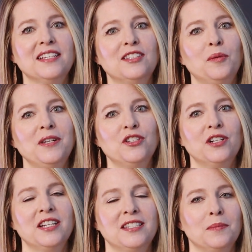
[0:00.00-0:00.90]
so be sure
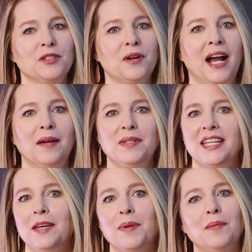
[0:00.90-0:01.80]
to subscribe to
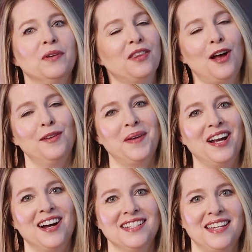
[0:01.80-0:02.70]
keep up with all of my
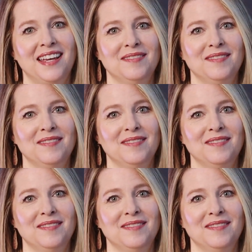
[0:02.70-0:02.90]
content.